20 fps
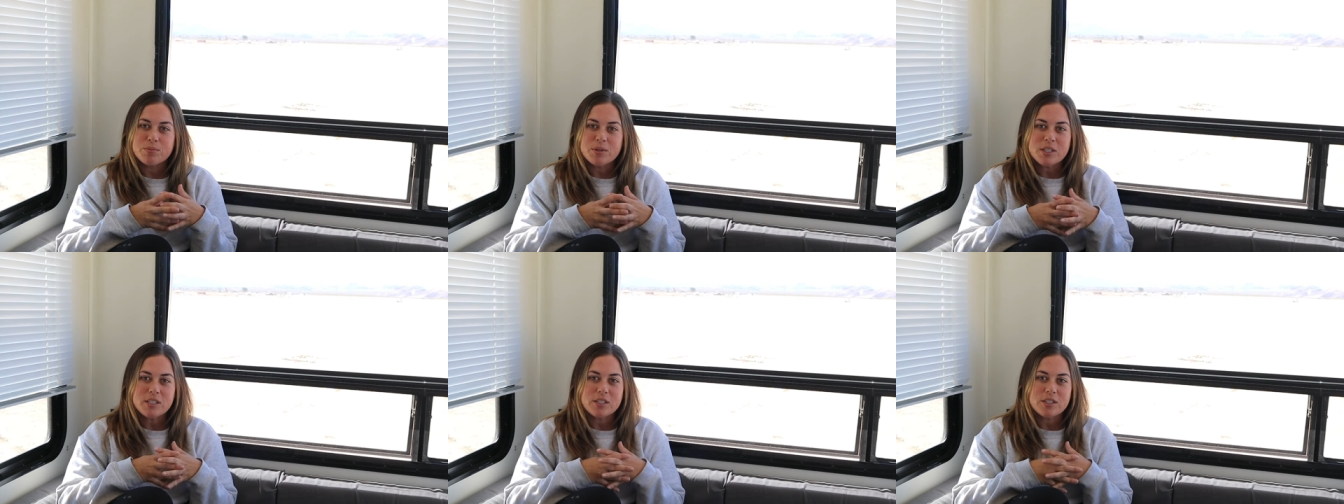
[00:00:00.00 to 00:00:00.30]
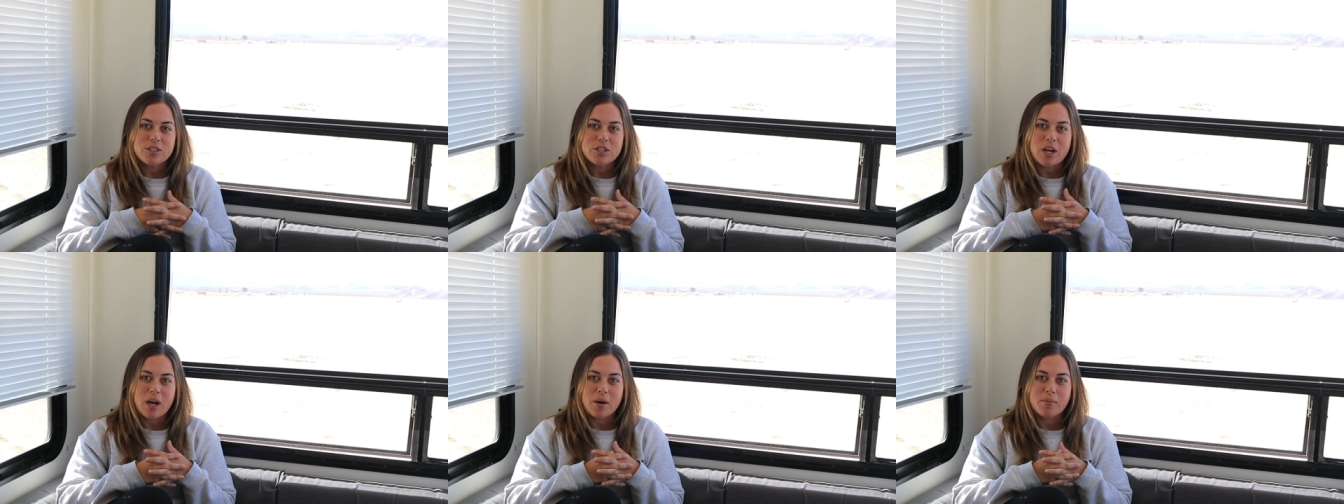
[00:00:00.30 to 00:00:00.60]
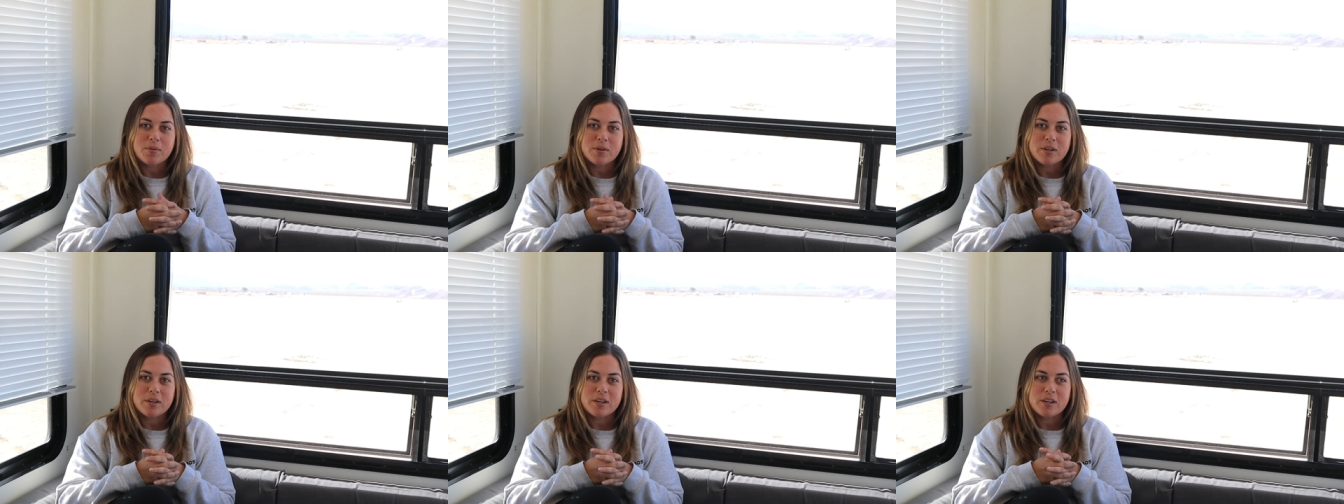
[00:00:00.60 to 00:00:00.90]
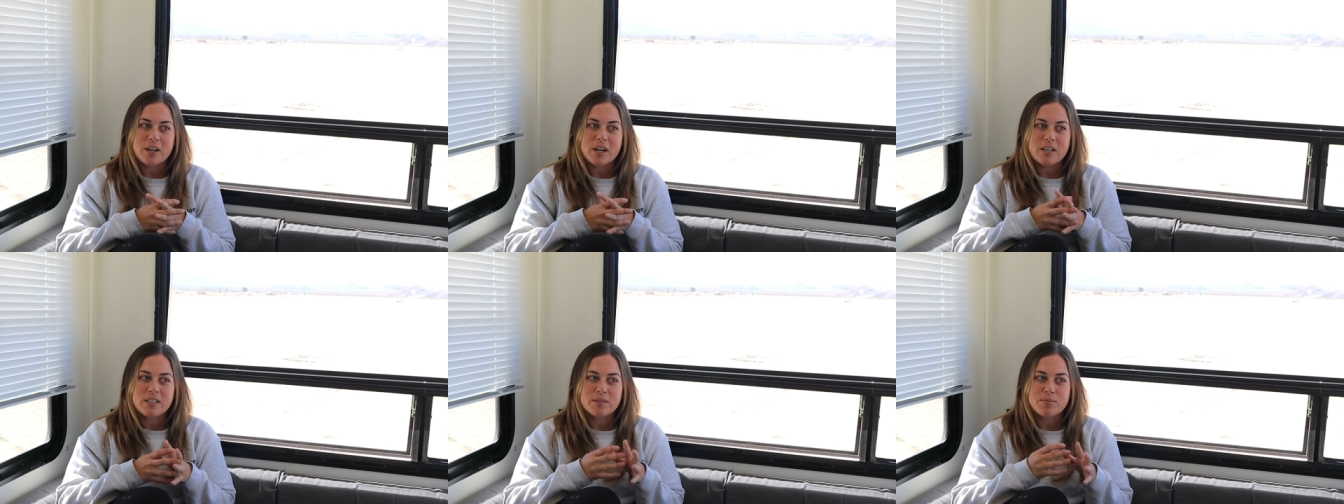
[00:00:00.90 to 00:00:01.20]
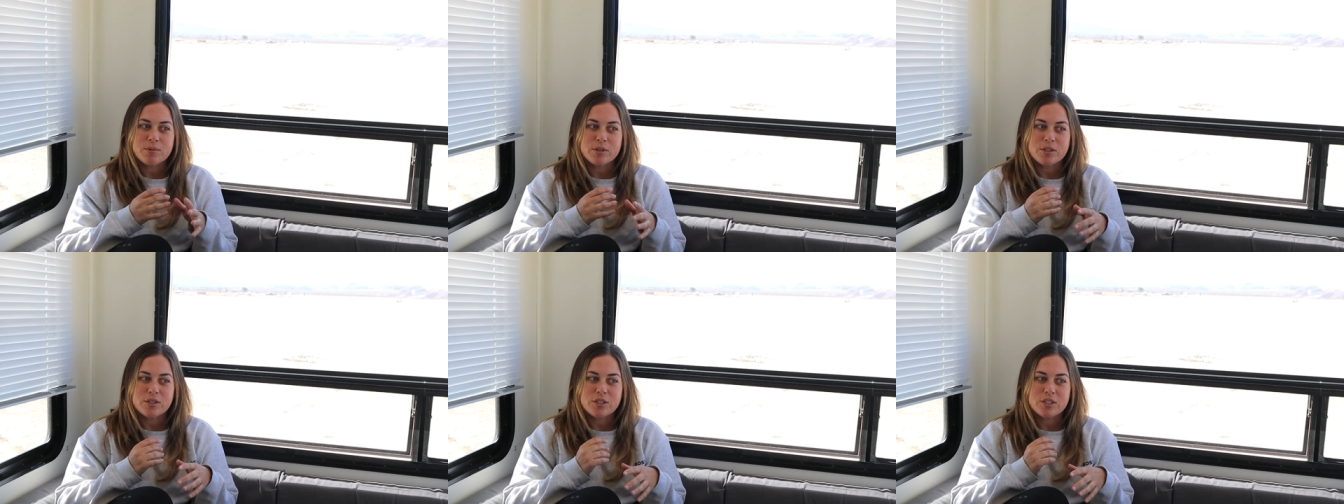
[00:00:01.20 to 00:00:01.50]
missed a chapter as
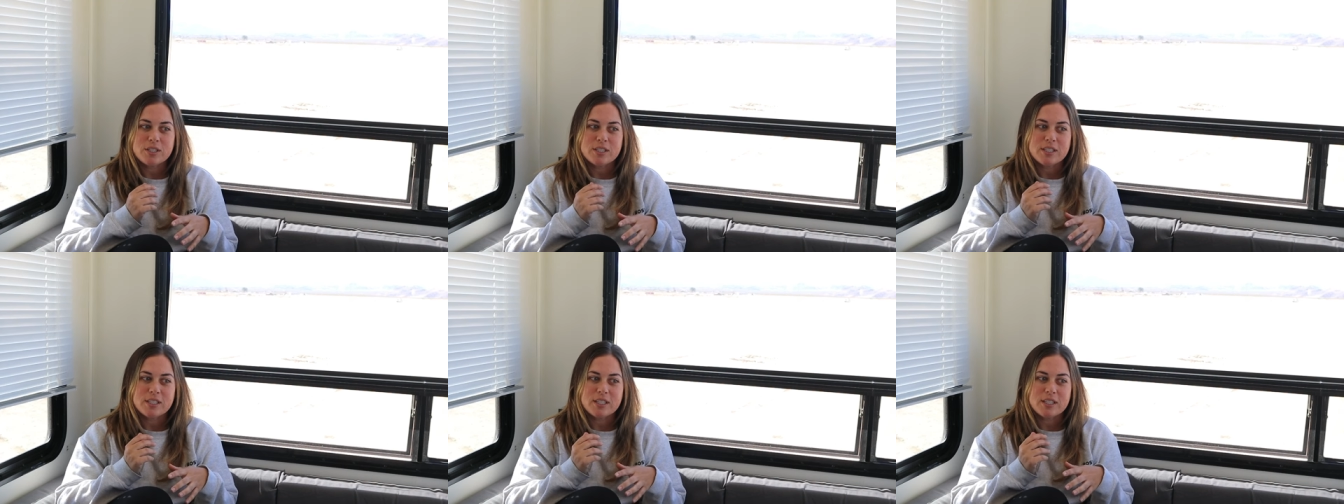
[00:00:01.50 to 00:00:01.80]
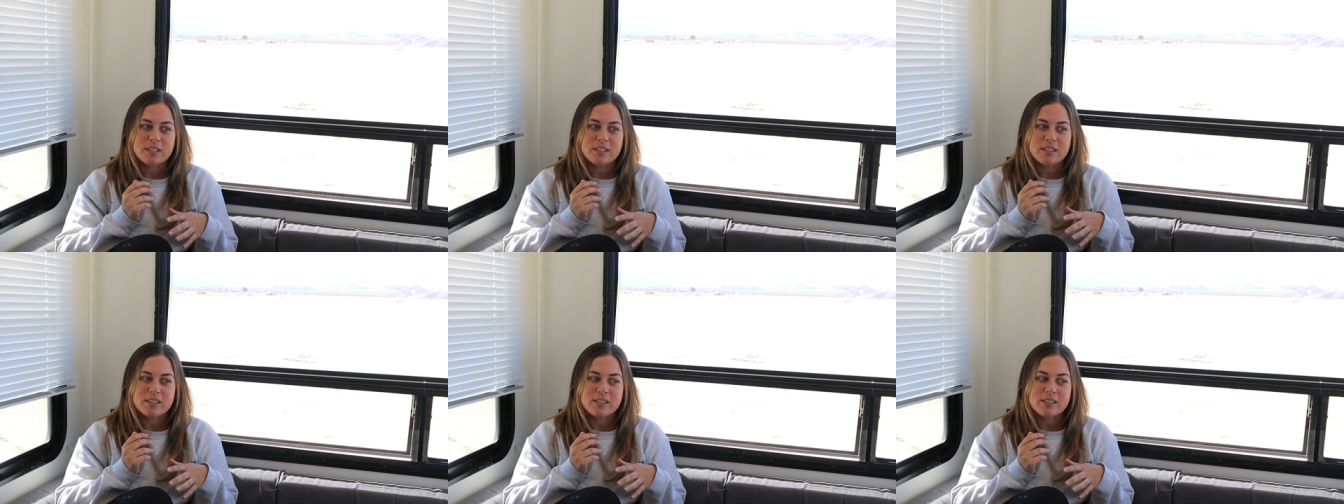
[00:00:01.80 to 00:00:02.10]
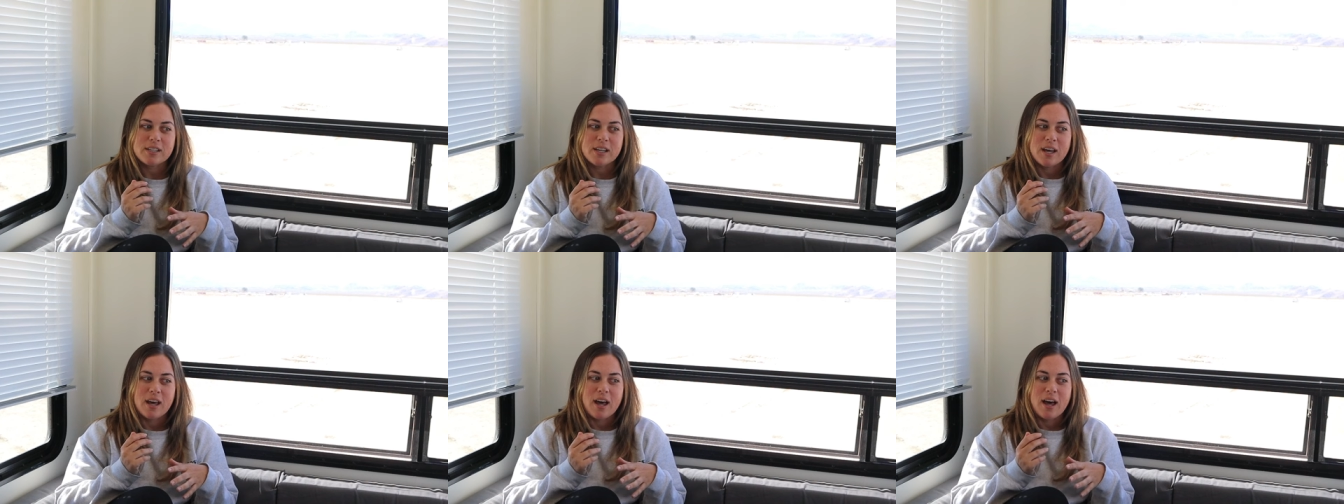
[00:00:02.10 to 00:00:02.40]
much as it's